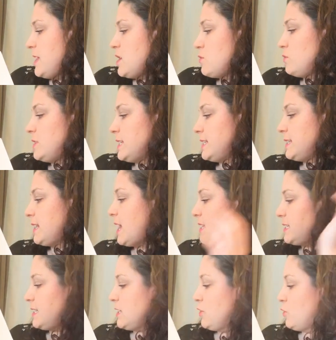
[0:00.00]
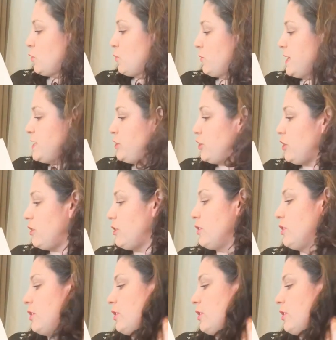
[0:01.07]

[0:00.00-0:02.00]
you disgusting creature,"